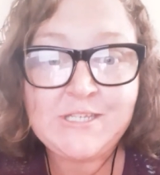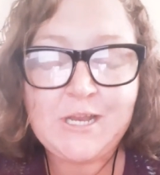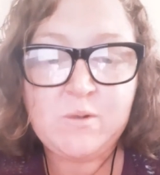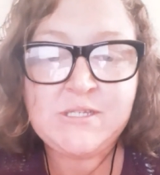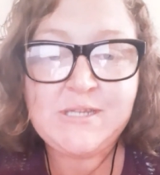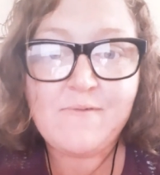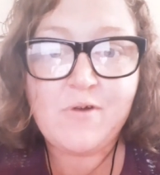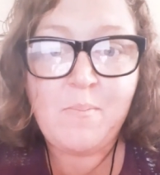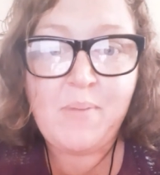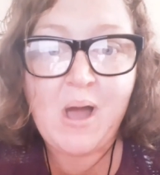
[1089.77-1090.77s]
And it was
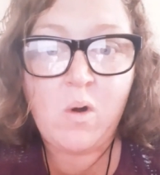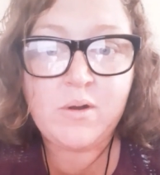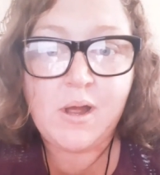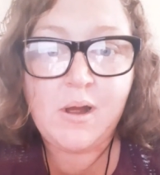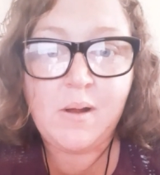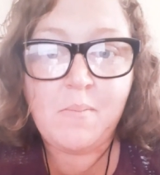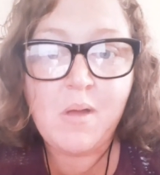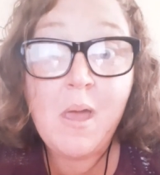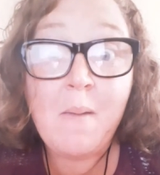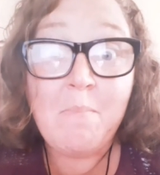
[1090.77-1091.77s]
never about
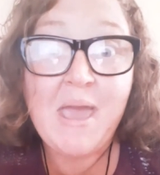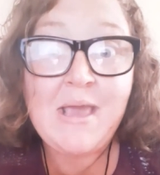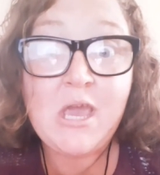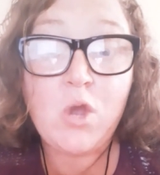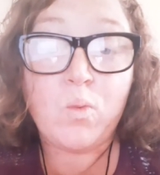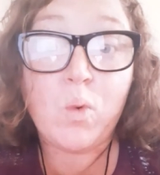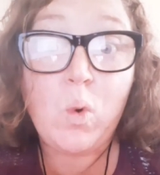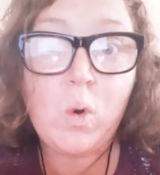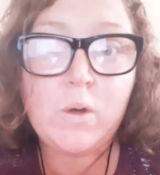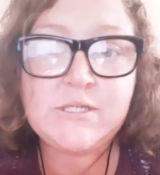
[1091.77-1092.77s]
making
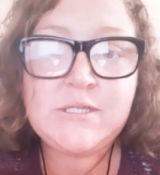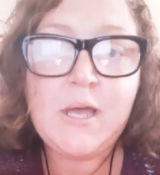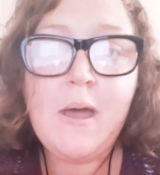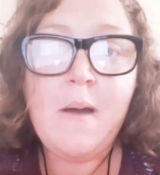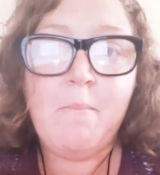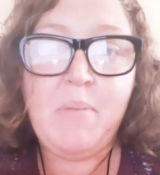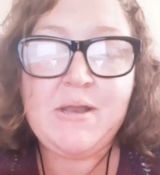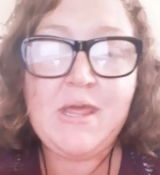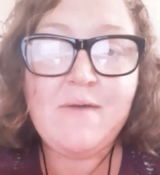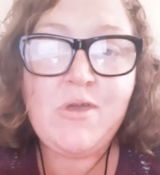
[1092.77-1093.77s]
rules,
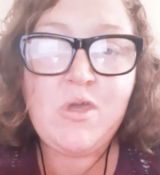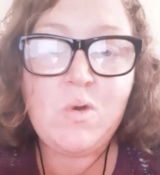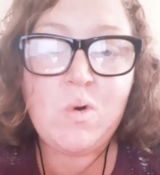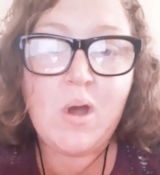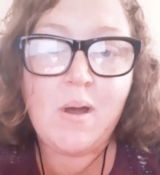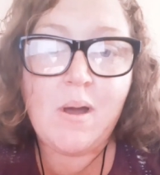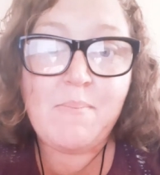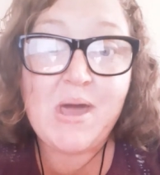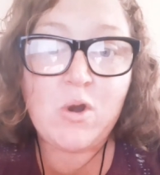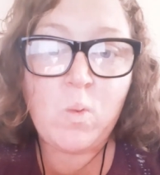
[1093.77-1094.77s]
but giving you a
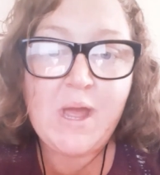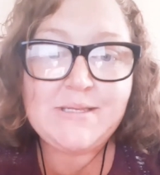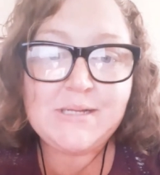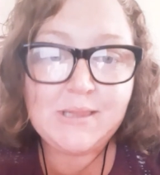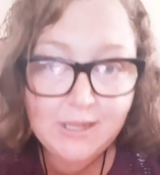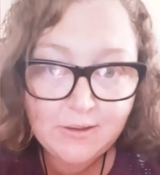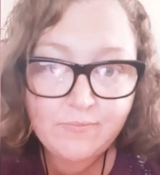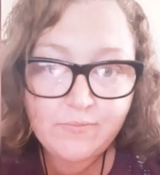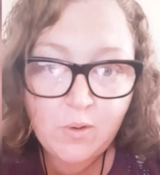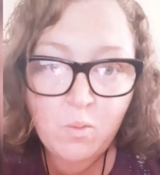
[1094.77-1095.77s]
better way to
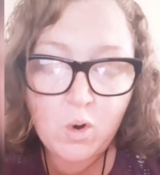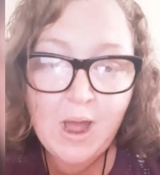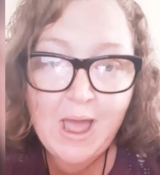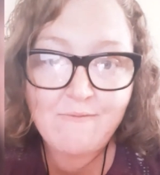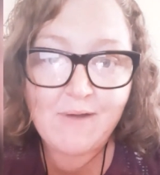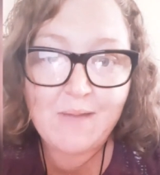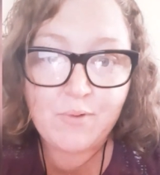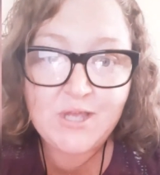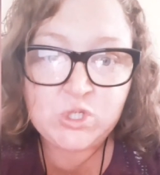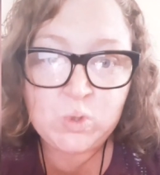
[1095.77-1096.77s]
live, a more high
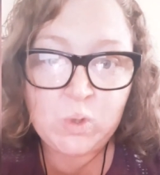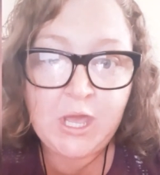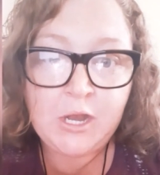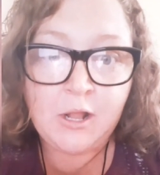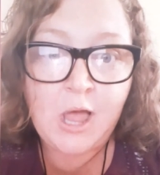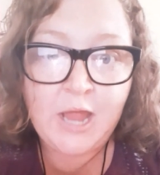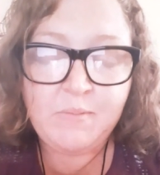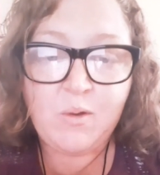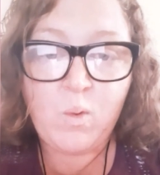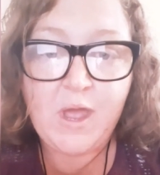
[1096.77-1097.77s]
vibrational in
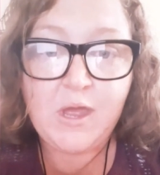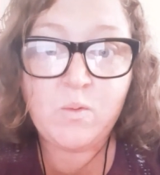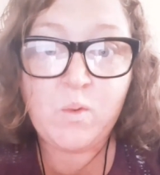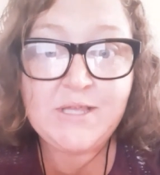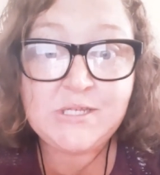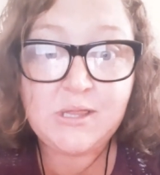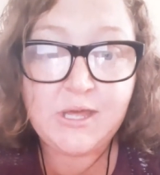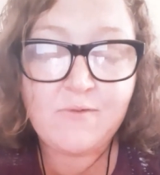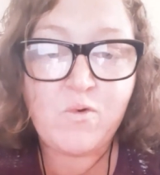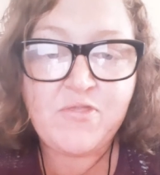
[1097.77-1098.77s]
alignment way to
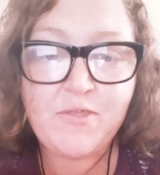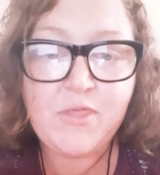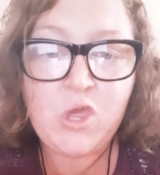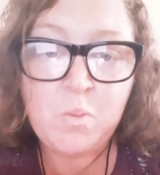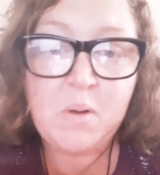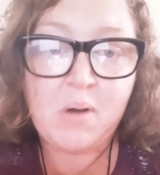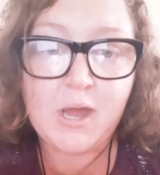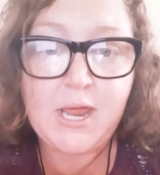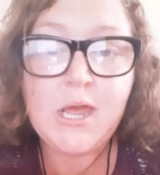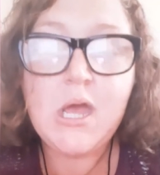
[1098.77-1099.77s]
live within the human
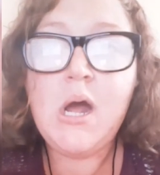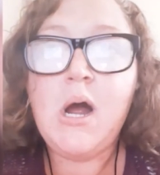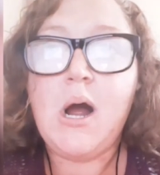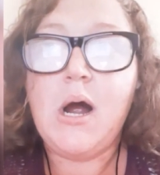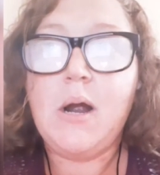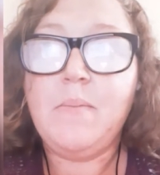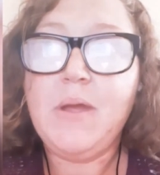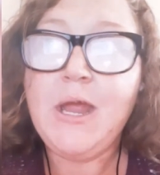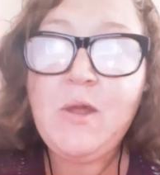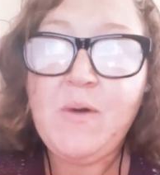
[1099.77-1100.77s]
body.
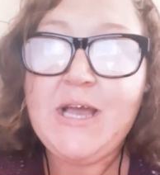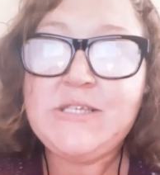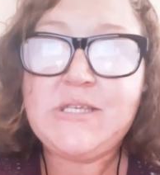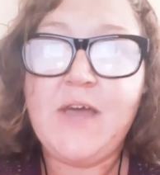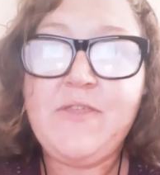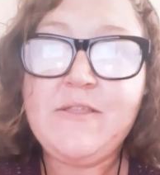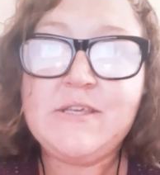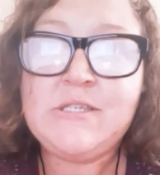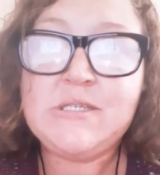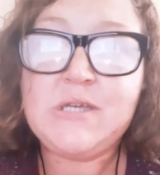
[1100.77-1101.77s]
Anyways, I think
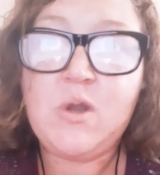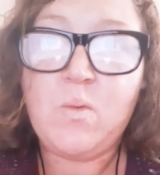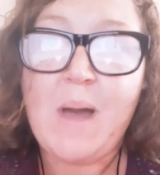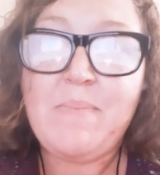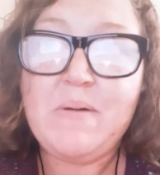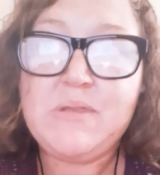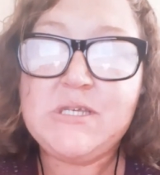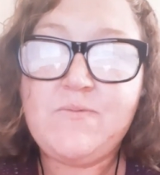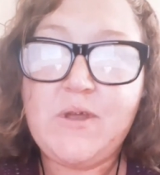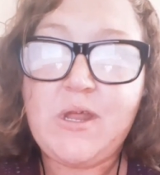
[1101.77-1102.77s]
this is going to wrap up
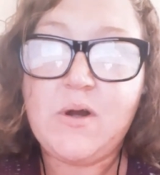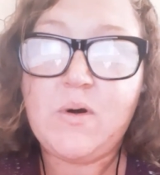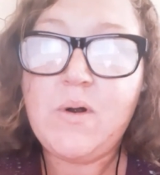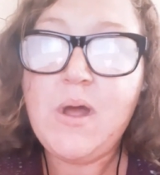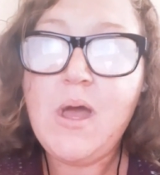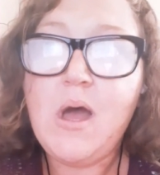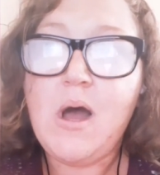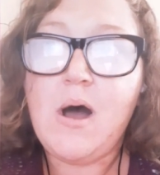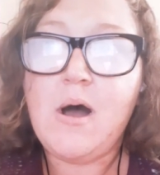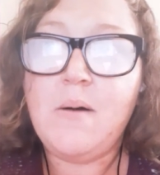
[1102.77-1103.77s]
this video.
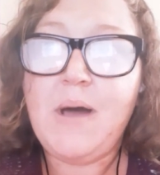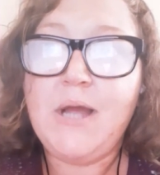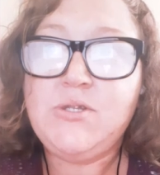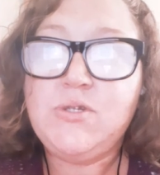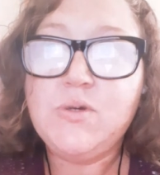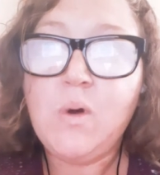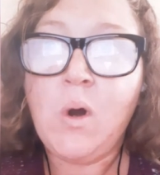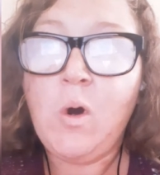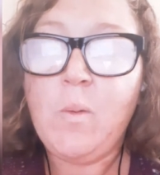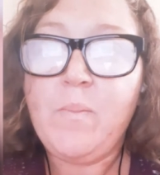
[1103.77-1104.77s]
I do
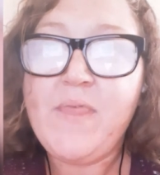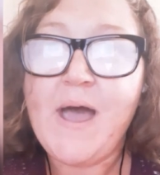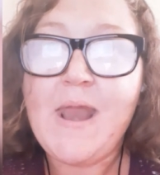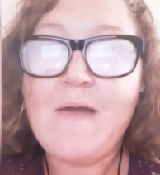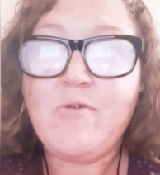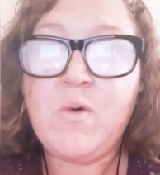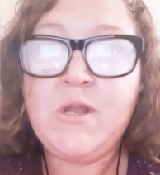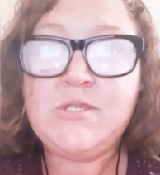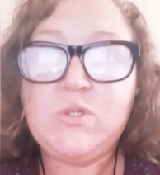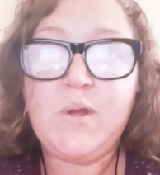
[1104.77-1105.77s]
hope that everyone
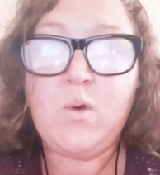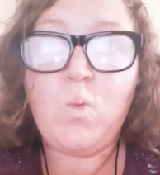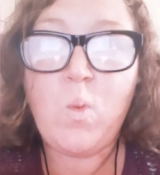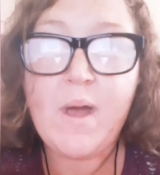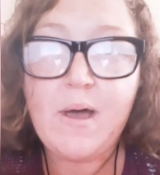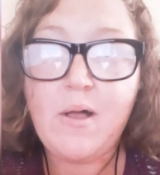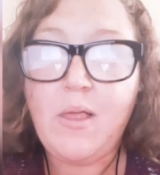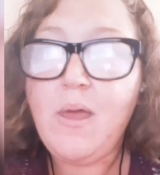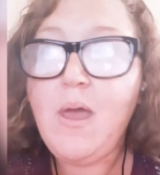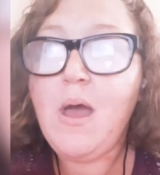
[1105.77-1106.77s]
is doing well.